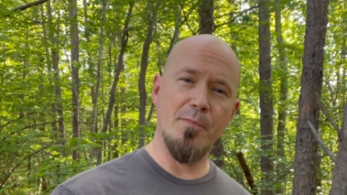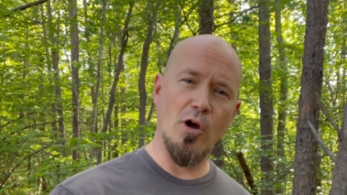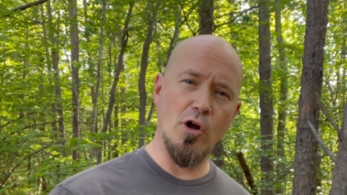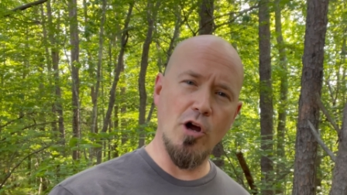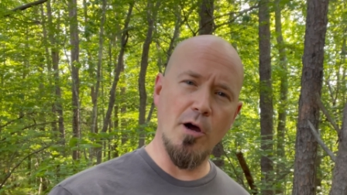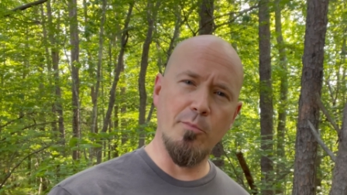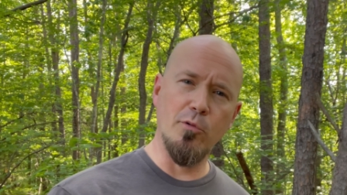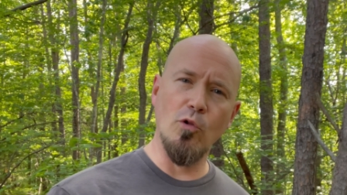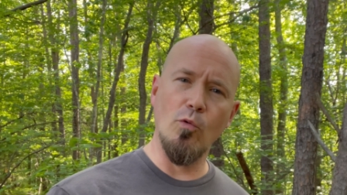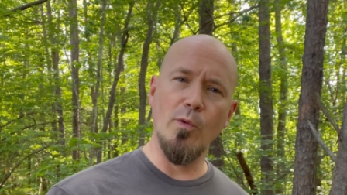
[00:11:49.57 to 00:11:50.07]
A
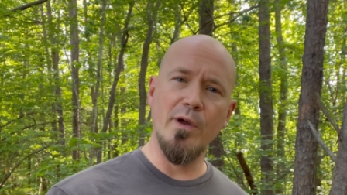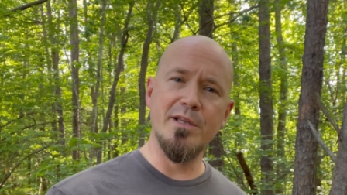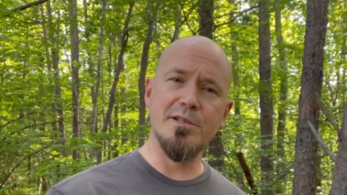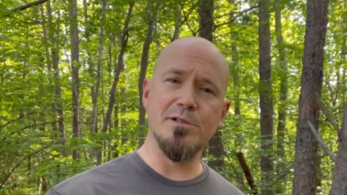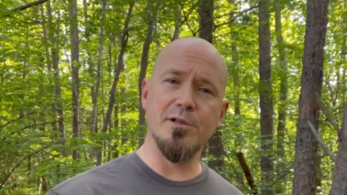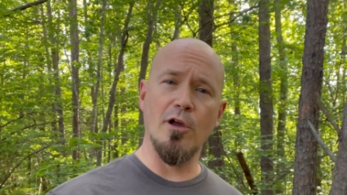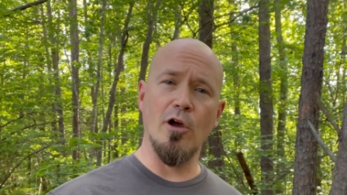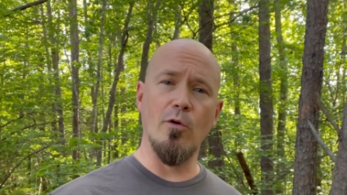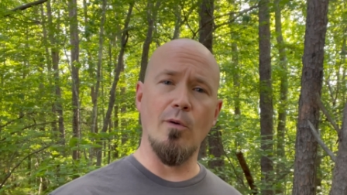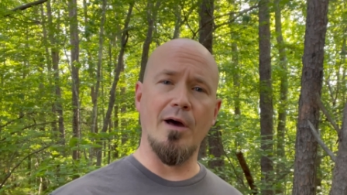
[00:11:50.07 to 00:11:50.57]
couple of weeks
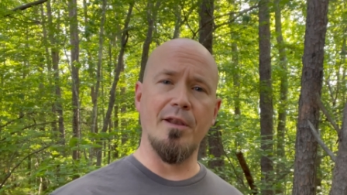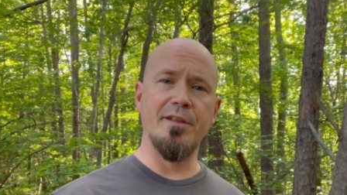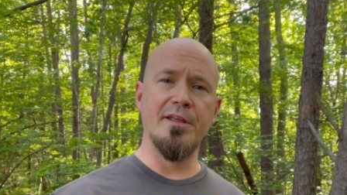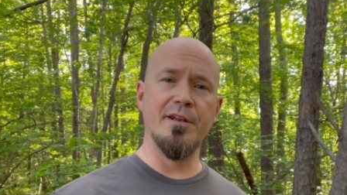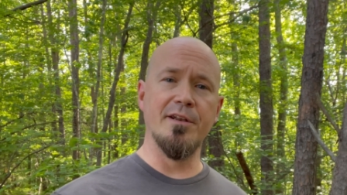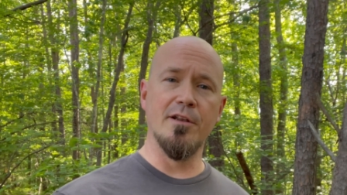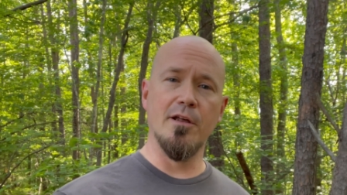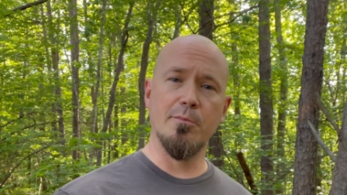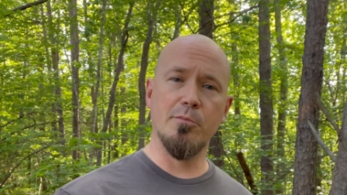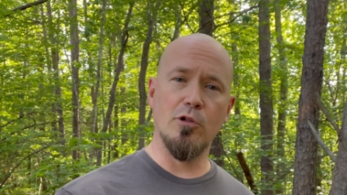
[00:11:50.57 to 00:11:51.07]
ago, I
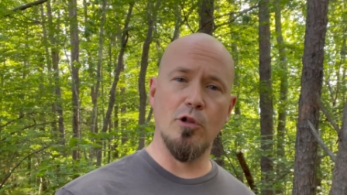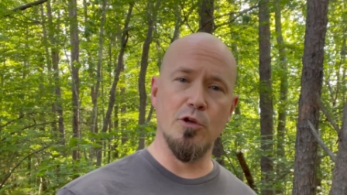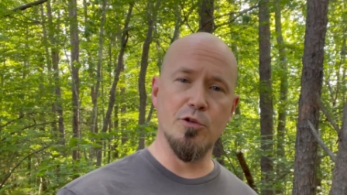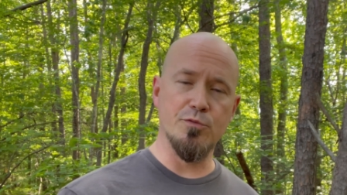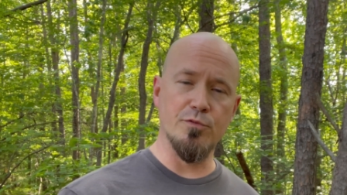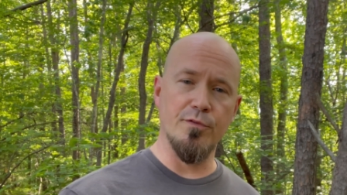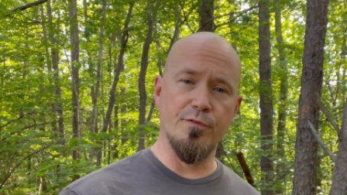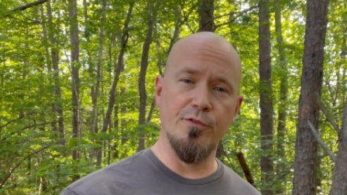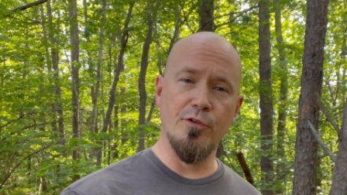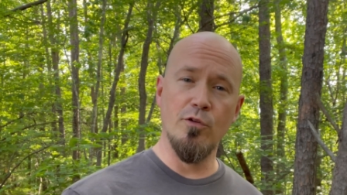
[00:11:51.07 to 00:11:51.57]
did an
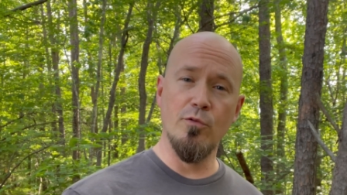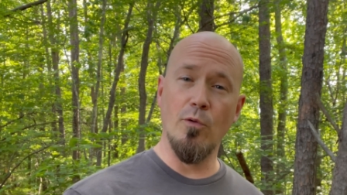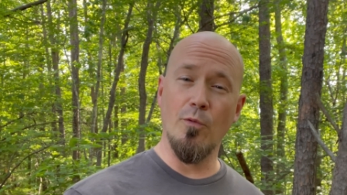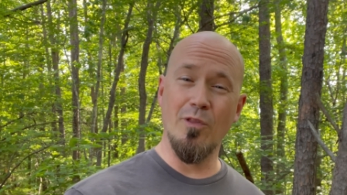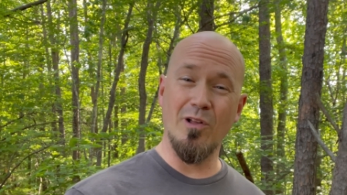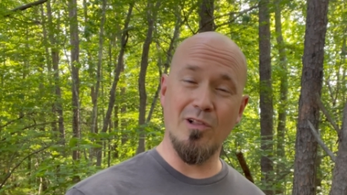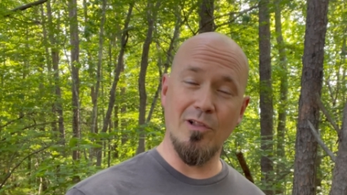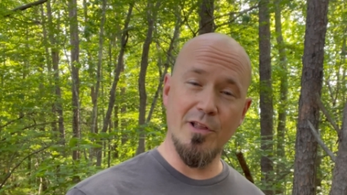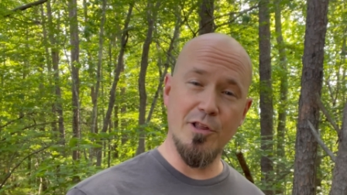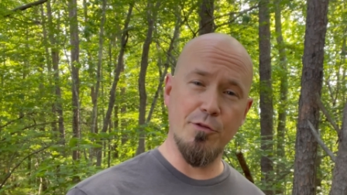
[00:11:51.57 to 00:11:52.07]
up-close review on
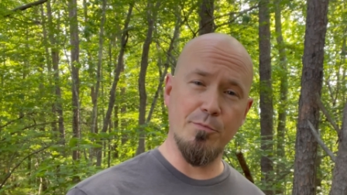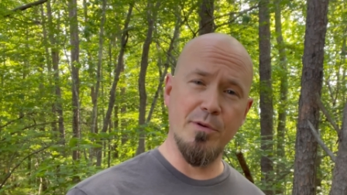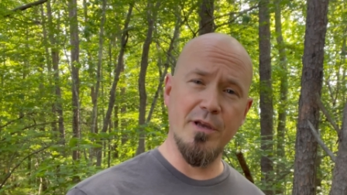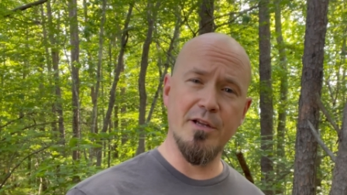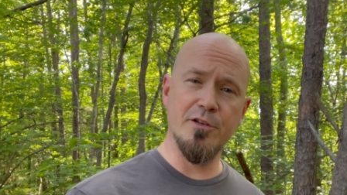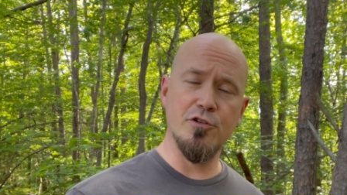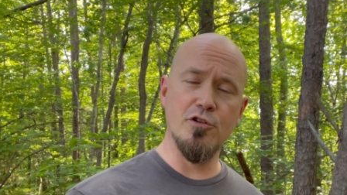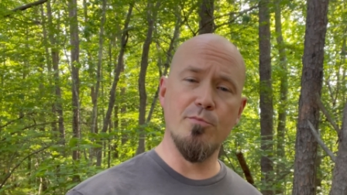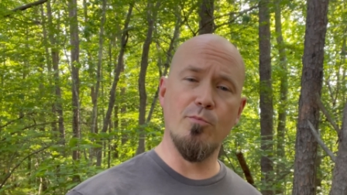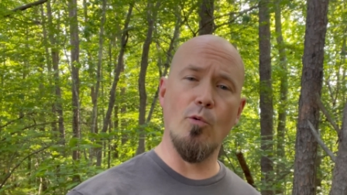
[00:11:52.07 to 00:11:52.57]
the Clinch
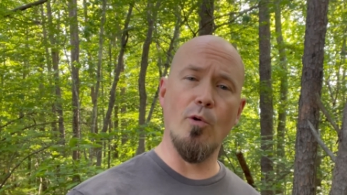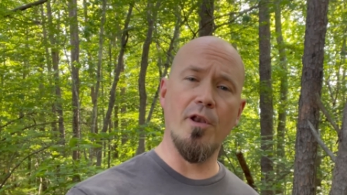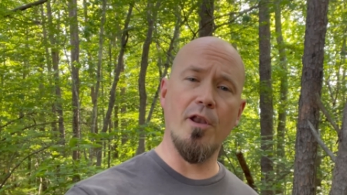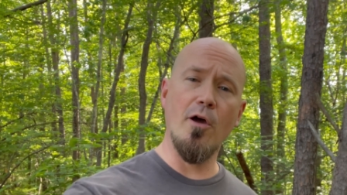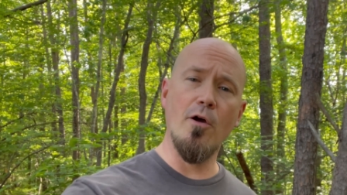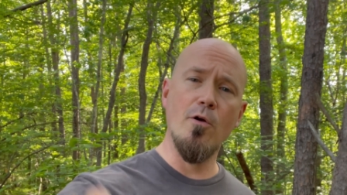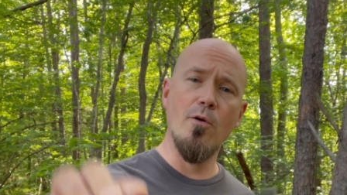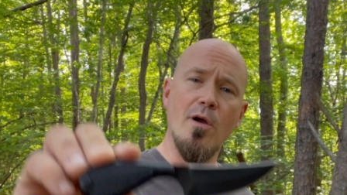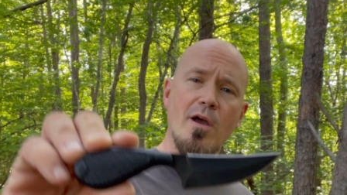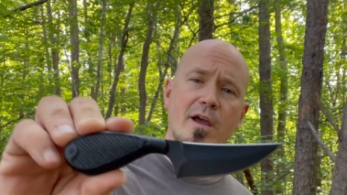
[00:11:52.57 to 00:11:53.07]
Pick
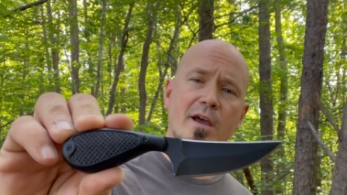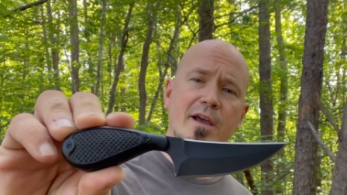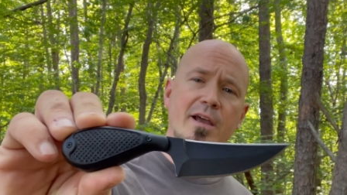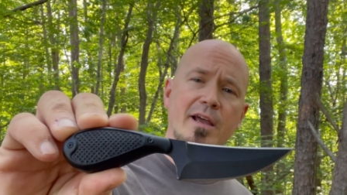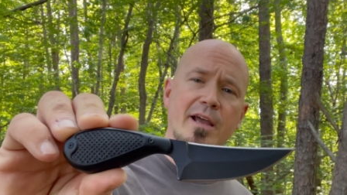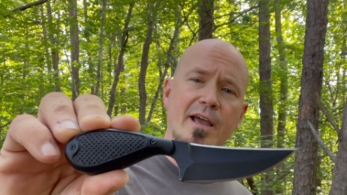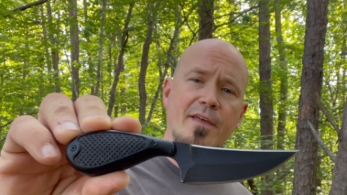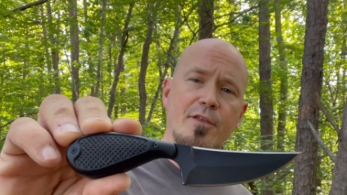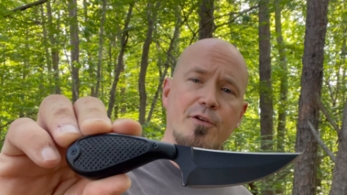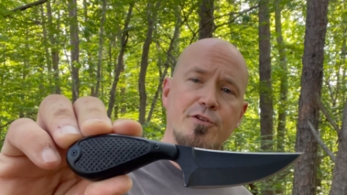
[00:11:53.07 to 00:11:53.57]
2.0
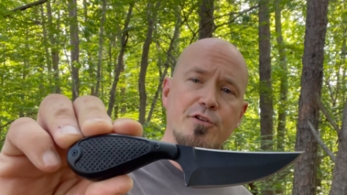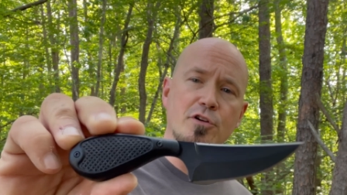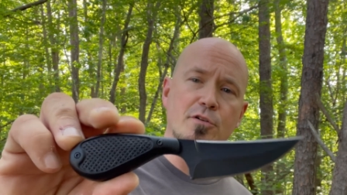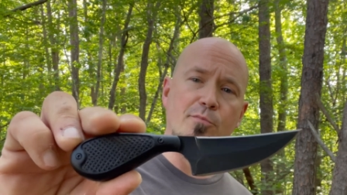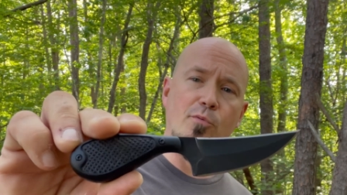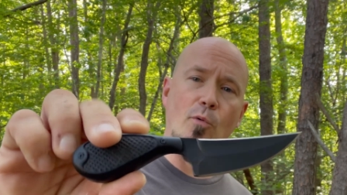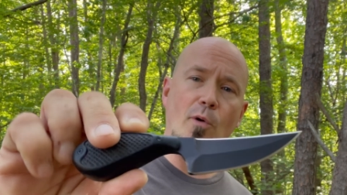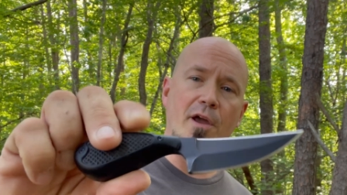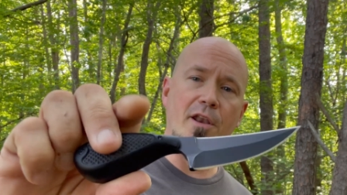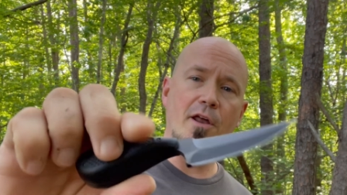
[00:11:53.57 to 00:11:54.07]
and the
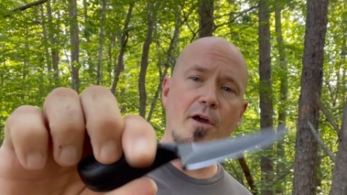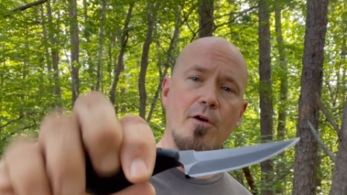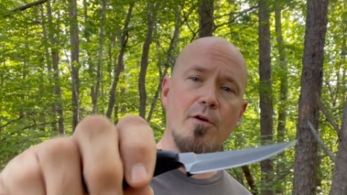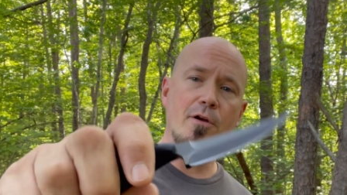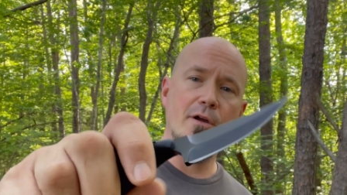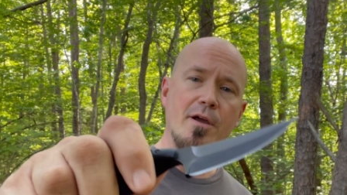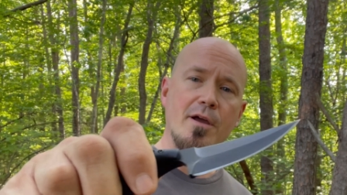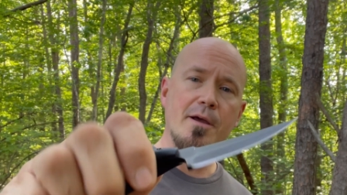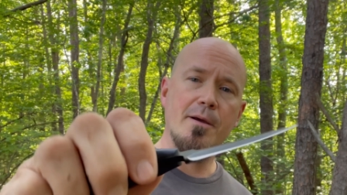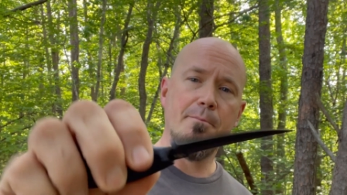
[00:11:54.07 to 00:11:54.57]
2.0
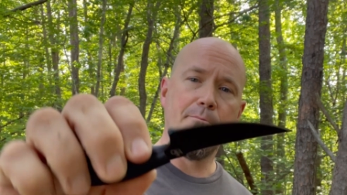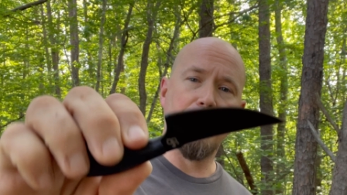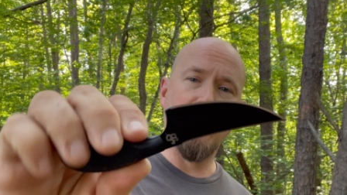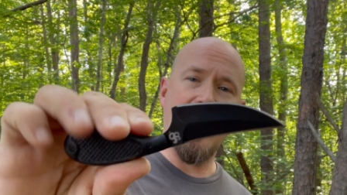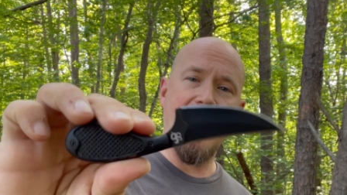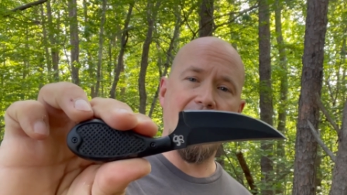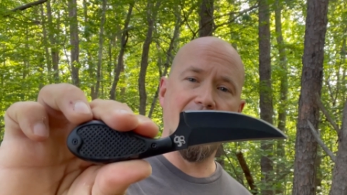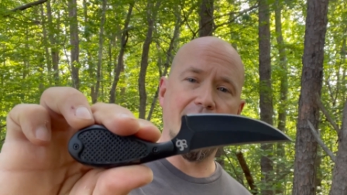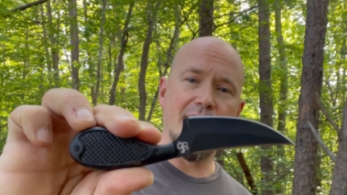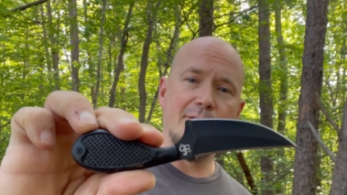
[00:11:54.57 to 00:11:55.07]

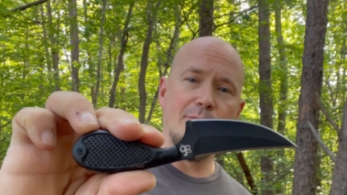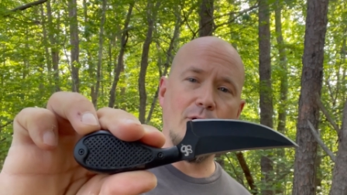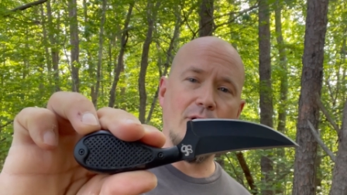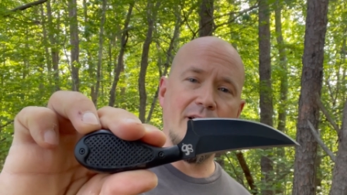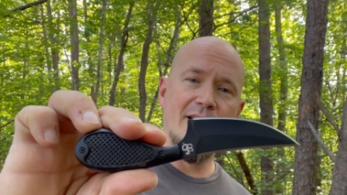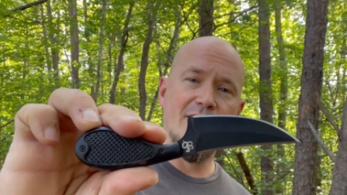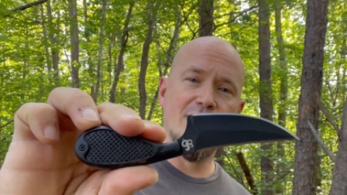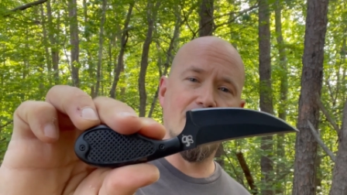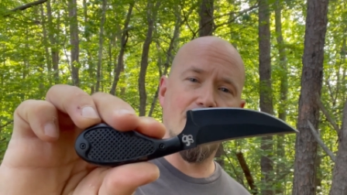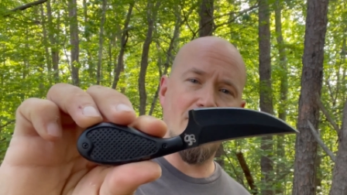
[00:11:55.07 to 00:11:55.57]
black double
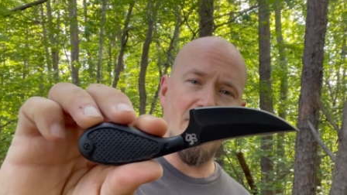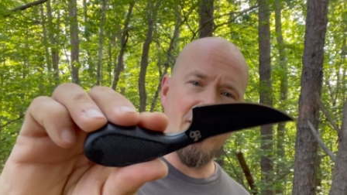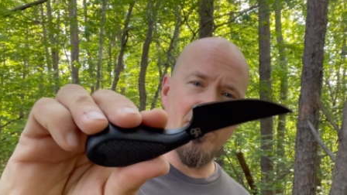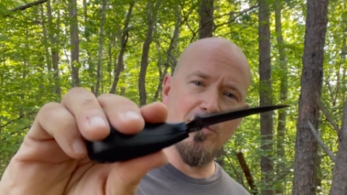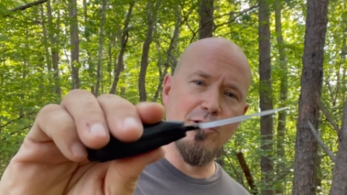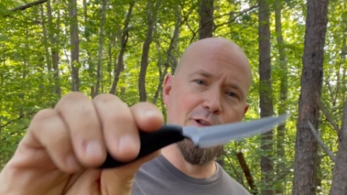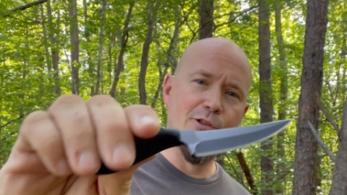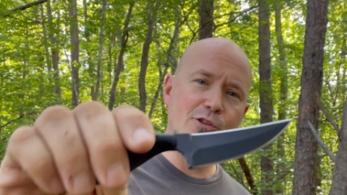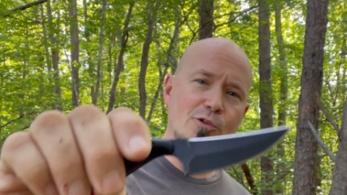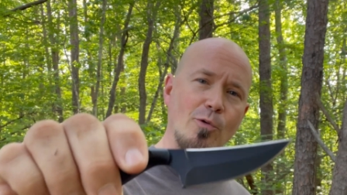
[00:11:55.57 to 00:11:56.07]
edge. I think
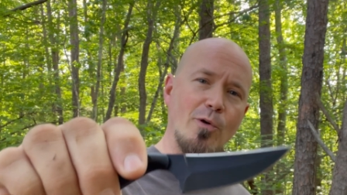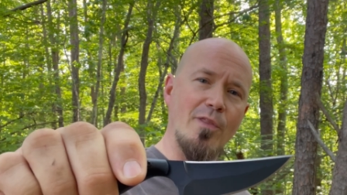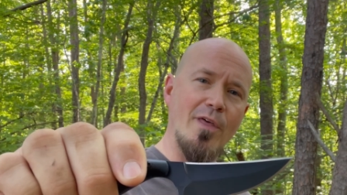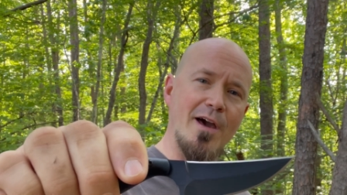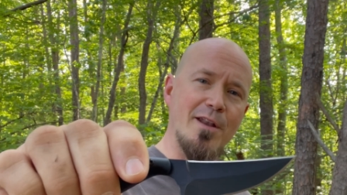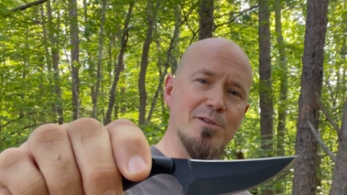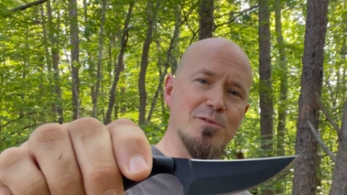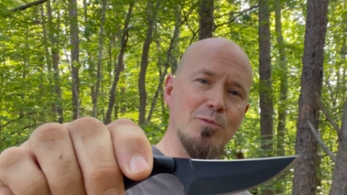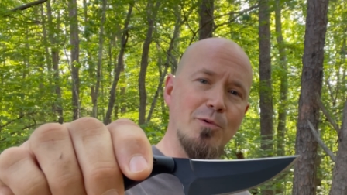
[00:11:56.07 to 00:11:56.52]
you'll enjoy that as